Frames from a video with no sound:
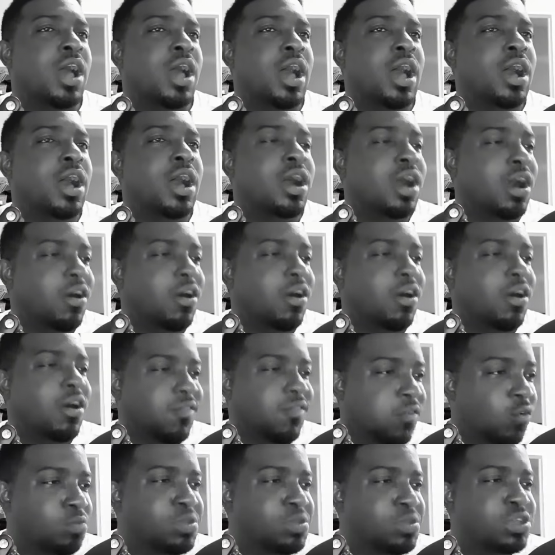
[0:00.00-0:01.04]
our Full,
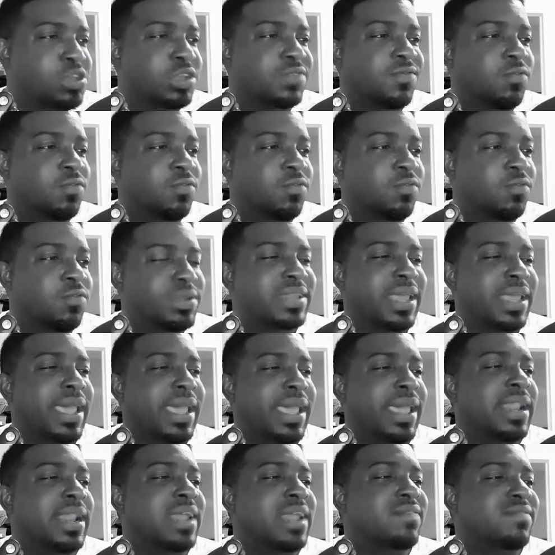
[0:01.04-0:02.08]
because Full is
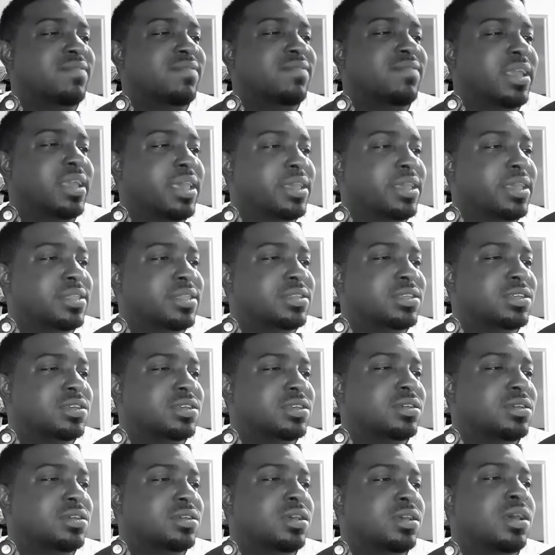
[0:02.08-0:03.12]
level 8,
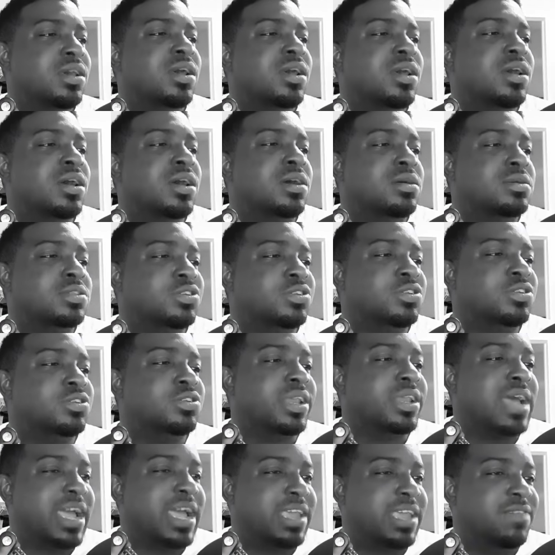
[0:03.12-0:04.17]
to get a
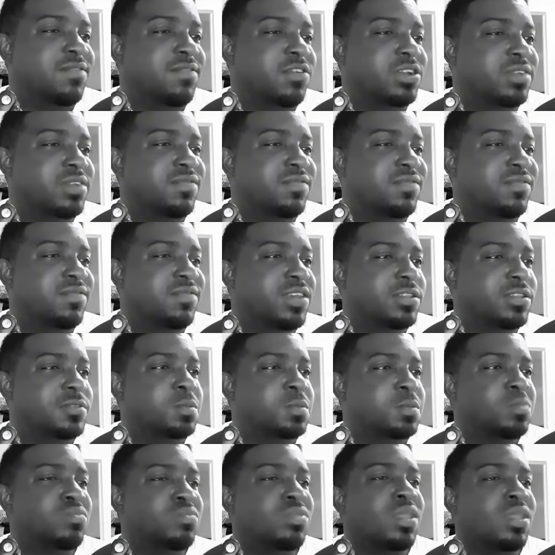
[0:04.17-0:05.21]
Hagi on the field,
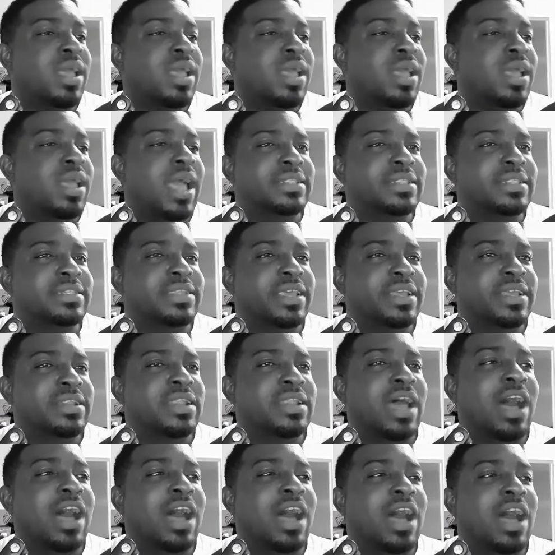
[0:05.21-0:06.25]
and then
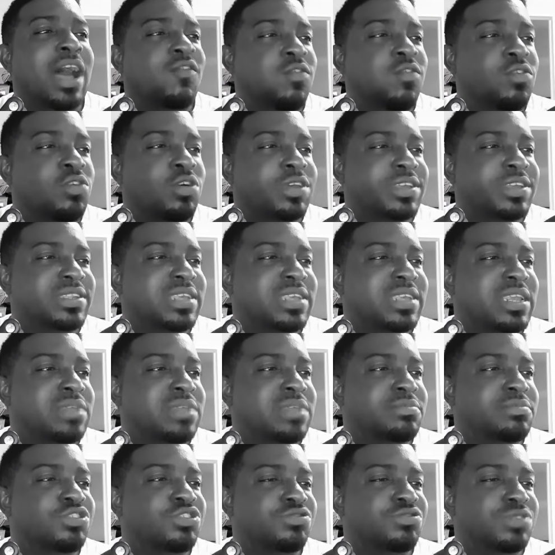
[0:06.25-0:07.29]
our Phuloch is gonna be
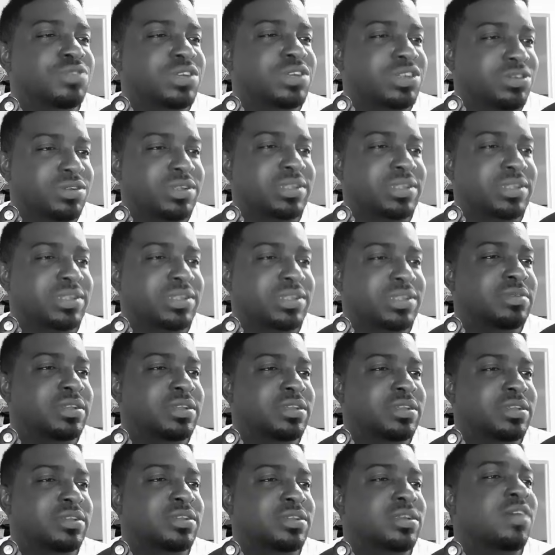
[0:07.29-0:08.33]
ritual summon
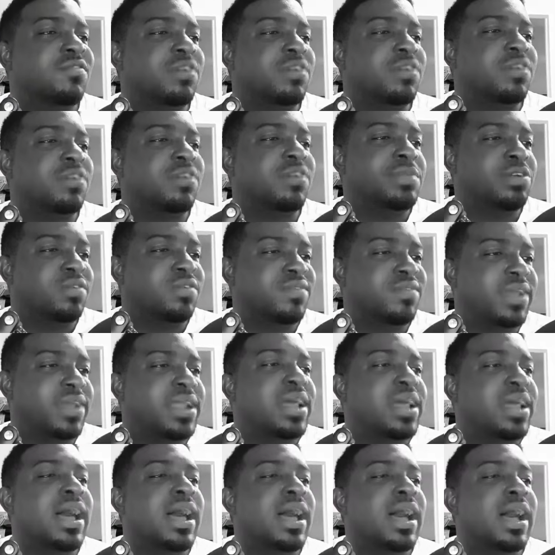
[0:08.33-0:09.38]
from the graveyard
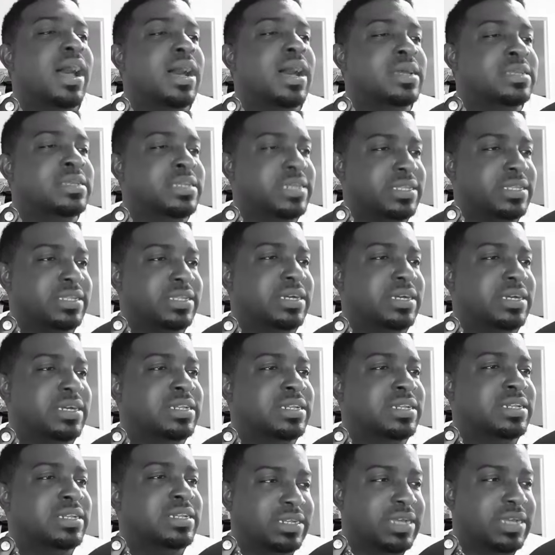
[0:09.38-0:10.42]
yet
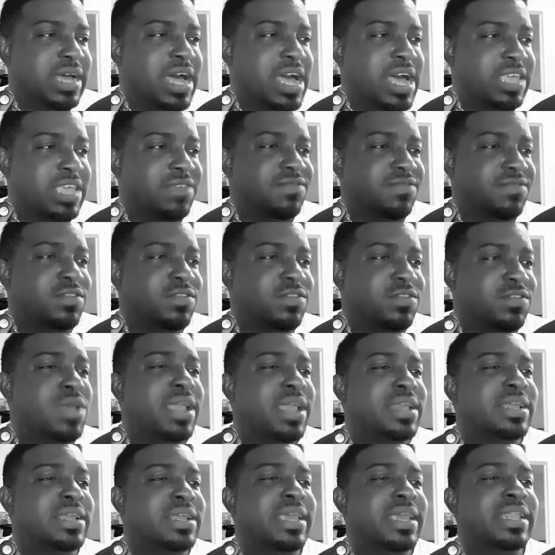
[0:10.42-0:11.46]
another Hagi. So we are gonna
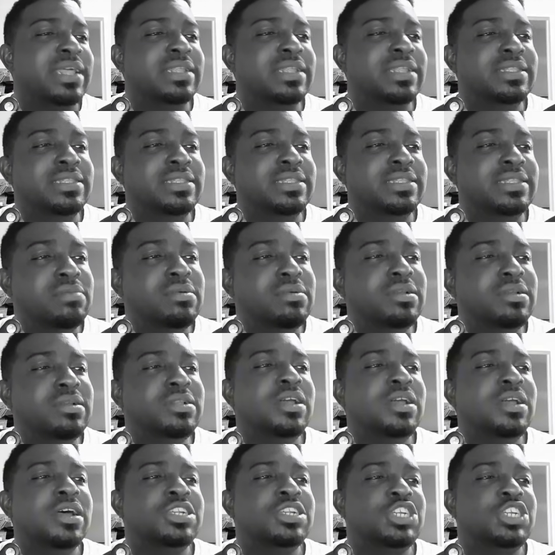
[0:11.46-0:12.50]
get a double
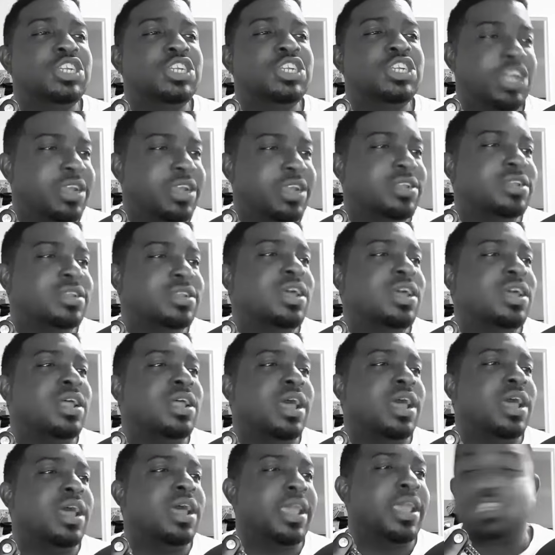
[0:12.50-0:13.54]
chain
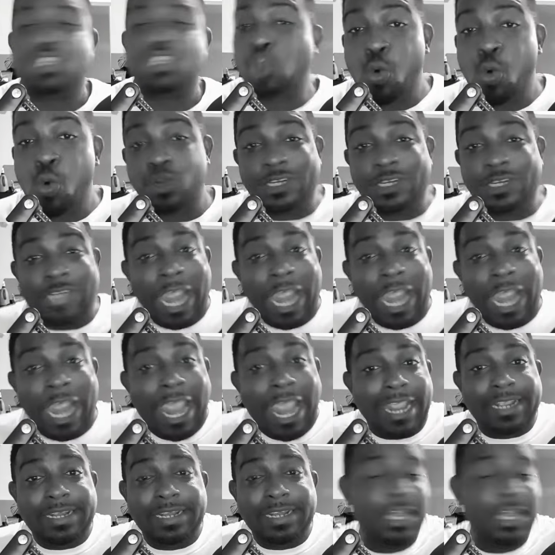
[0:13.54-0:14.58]
here. Two chain,